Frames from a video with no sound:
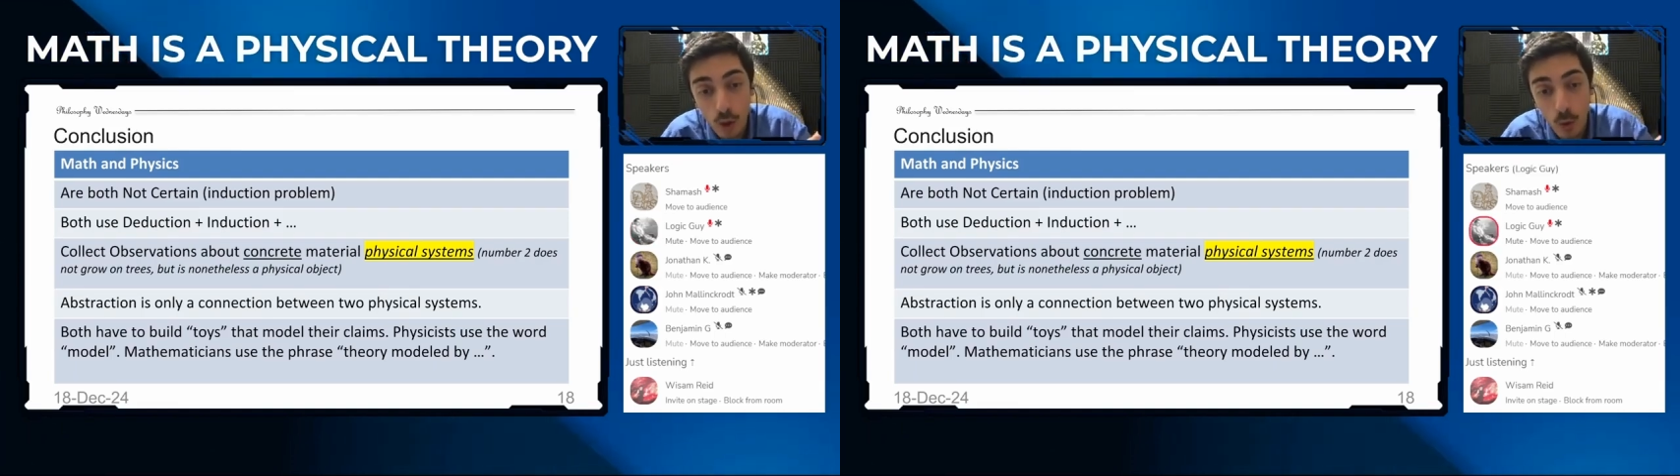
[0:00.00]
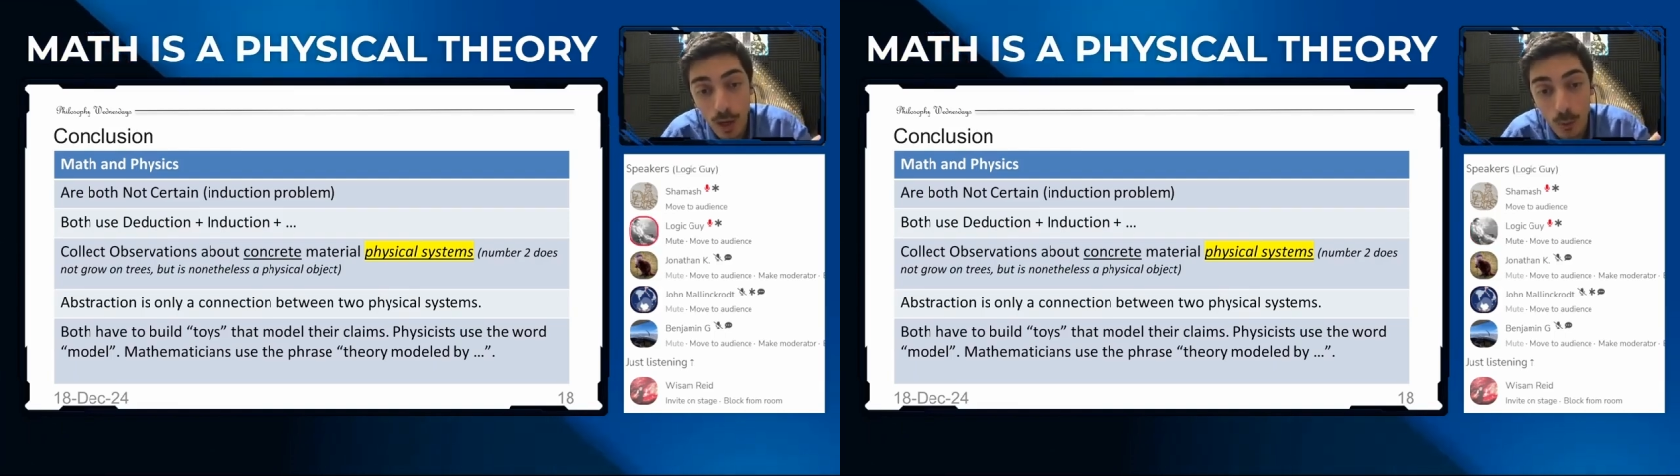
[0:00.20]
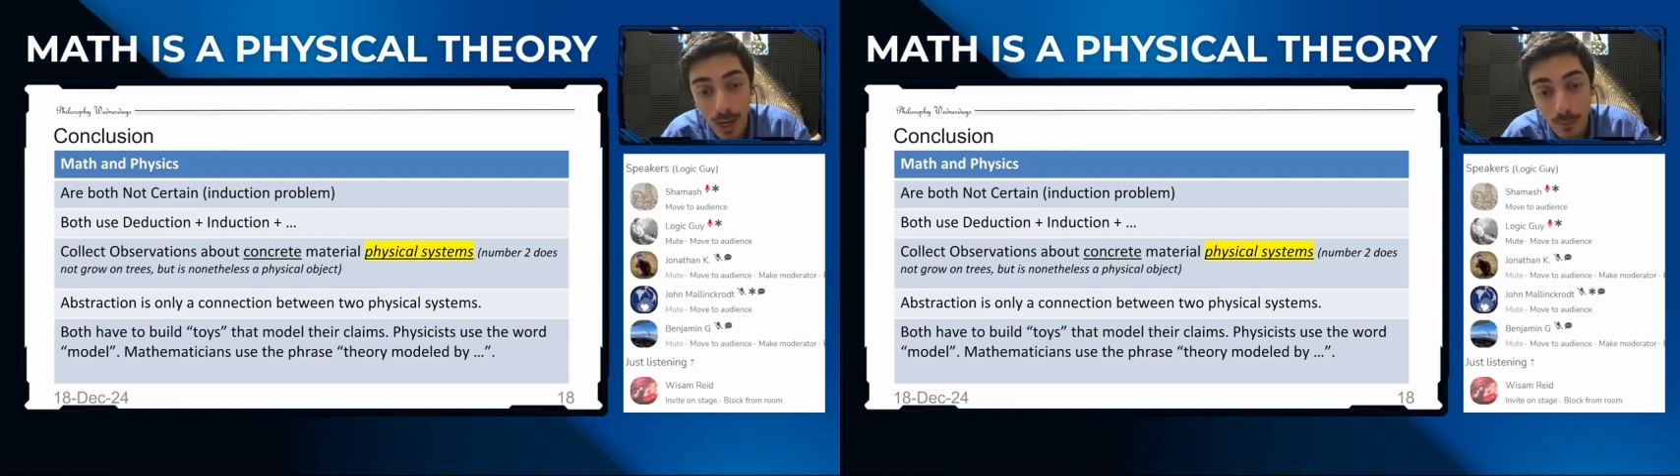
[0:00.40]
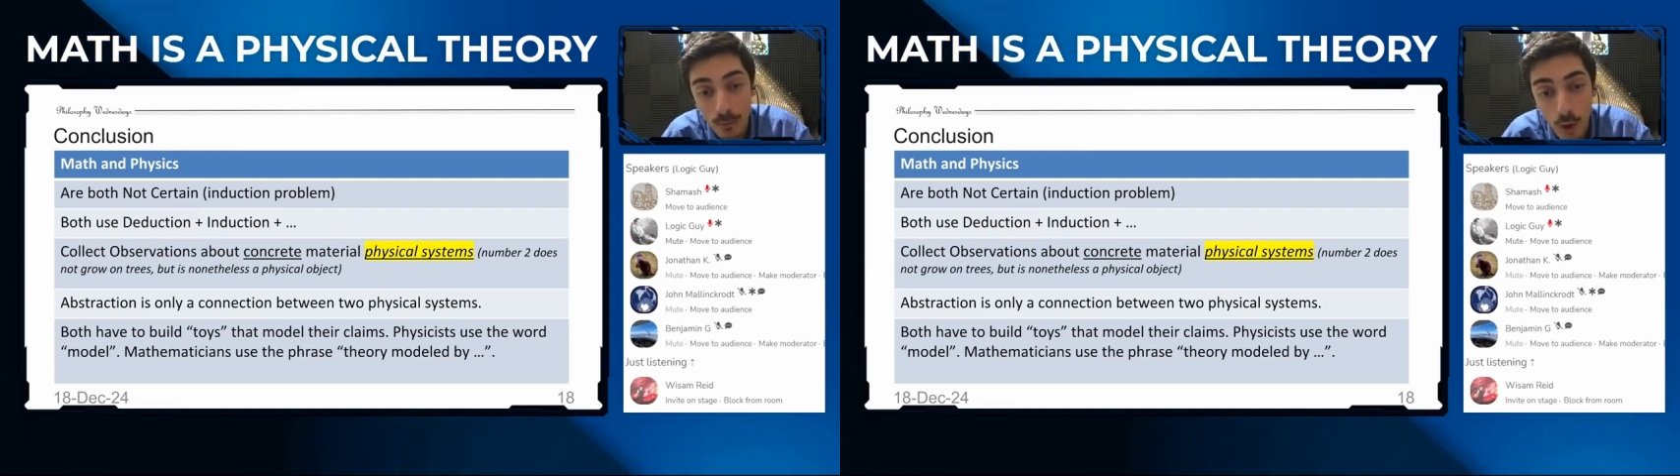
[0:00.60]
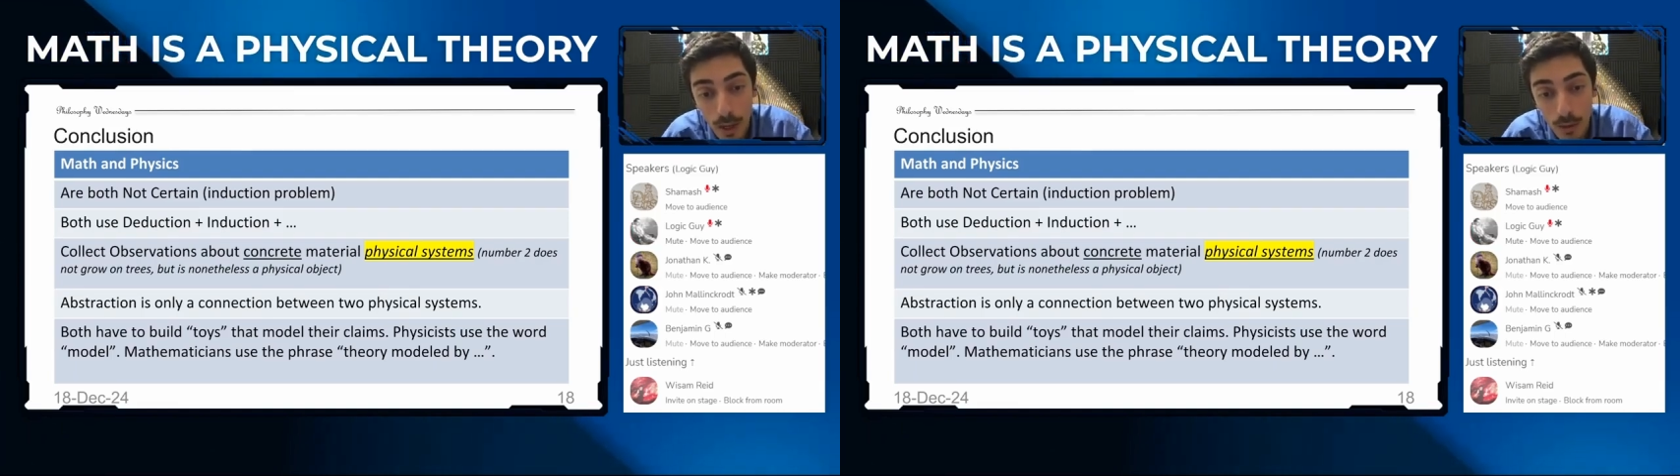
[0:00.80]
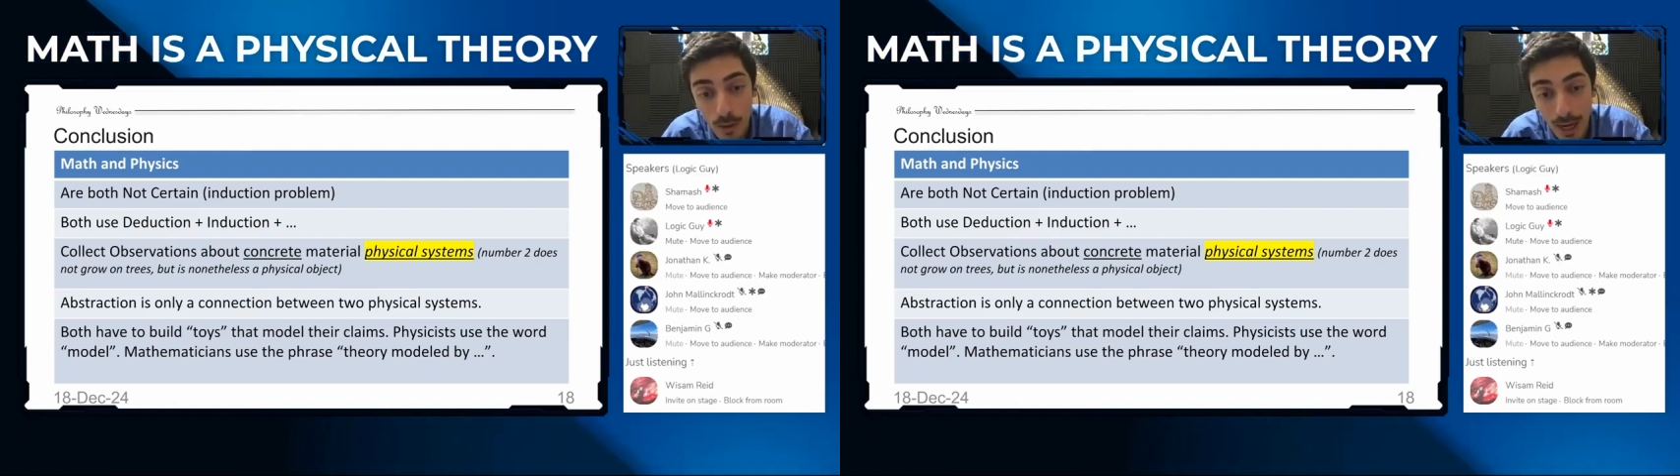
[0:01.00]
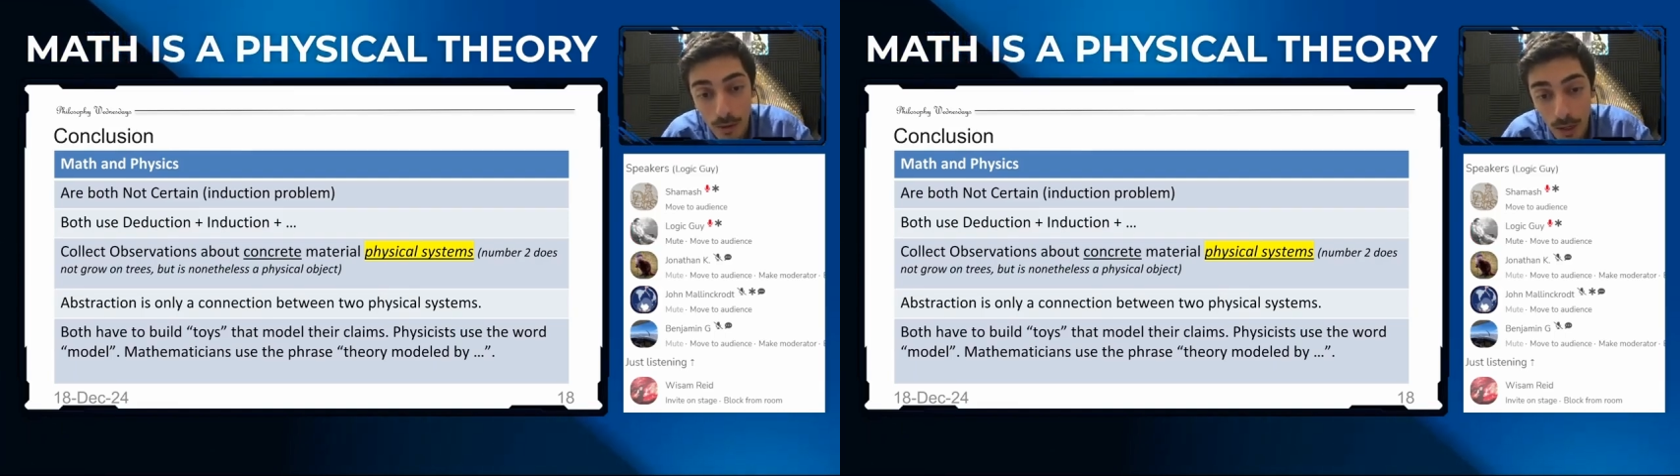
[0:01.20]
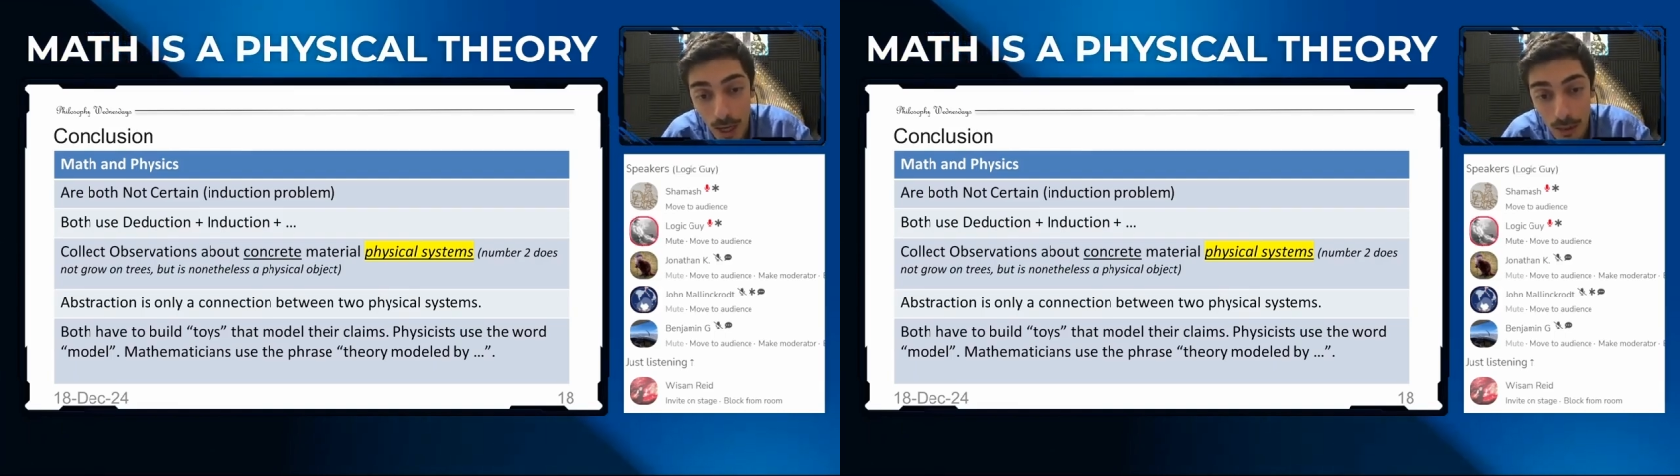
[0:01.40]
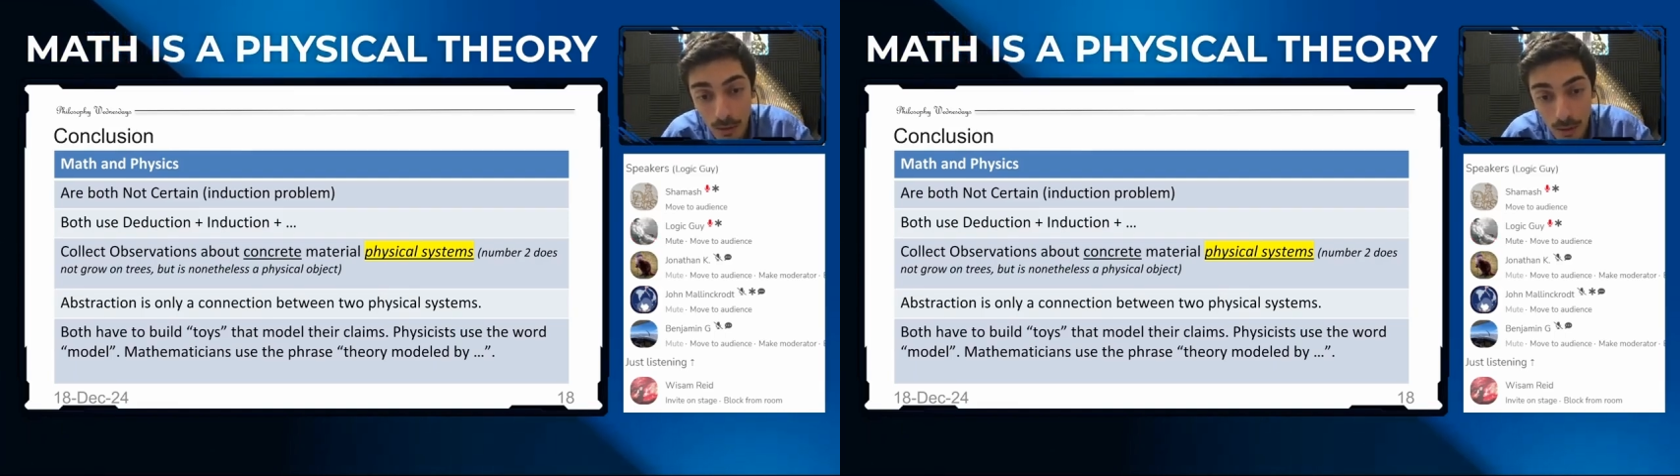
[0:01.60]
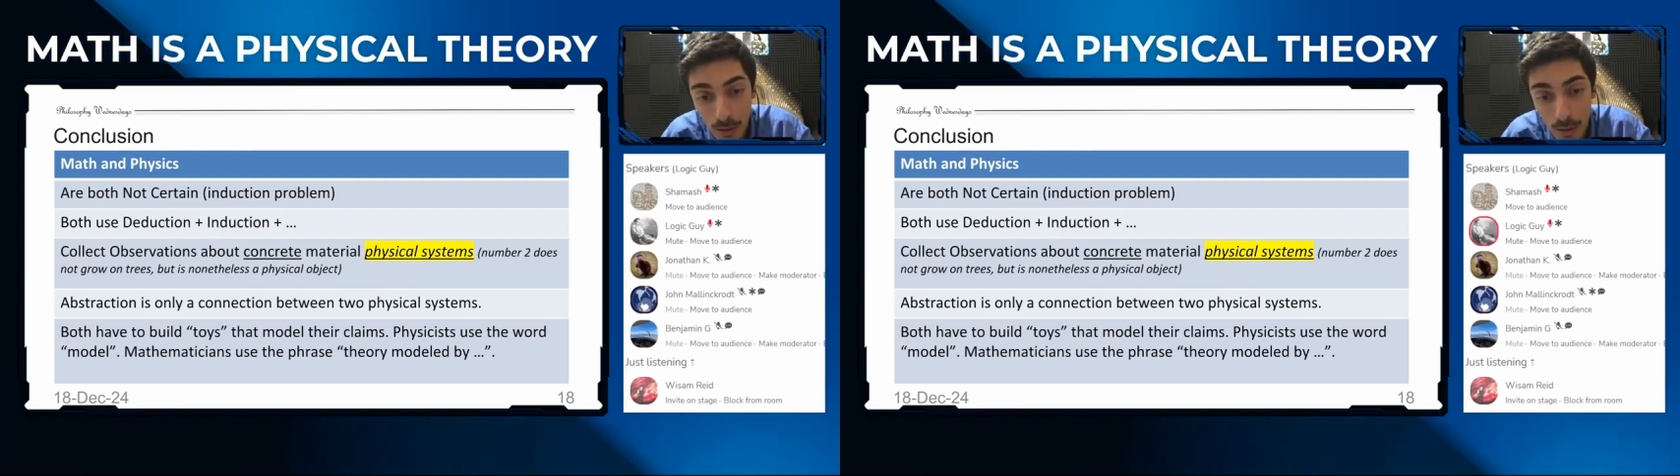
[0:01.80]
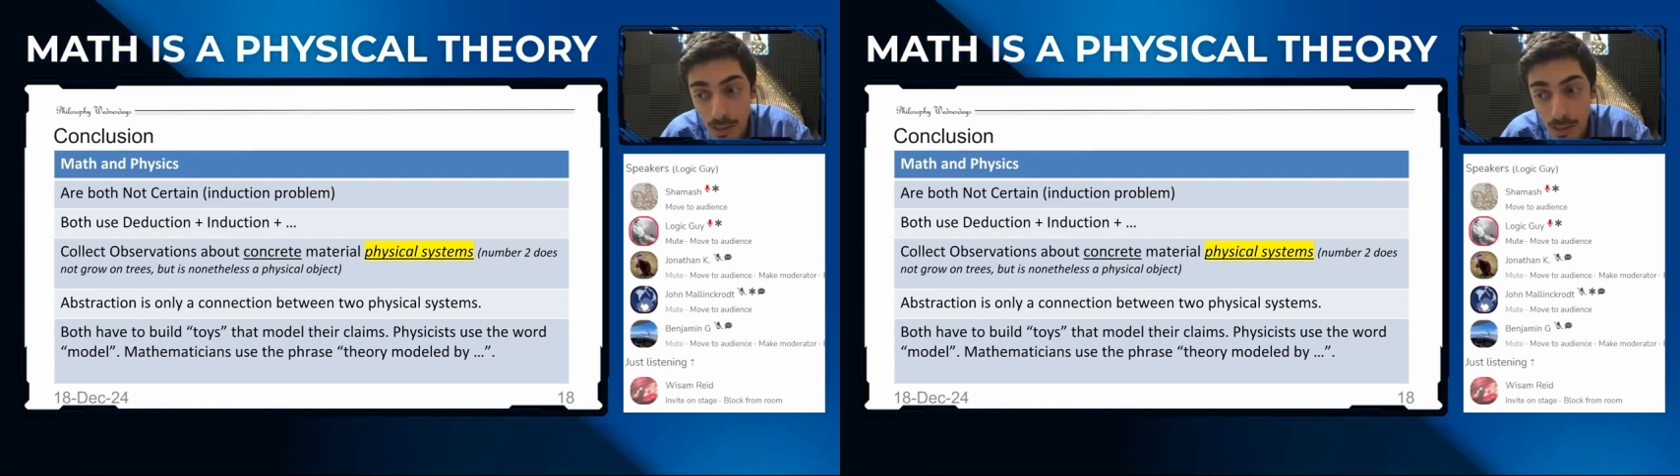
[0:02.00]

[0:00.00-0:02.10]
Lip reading: drawing when I'm drawing the right triangle.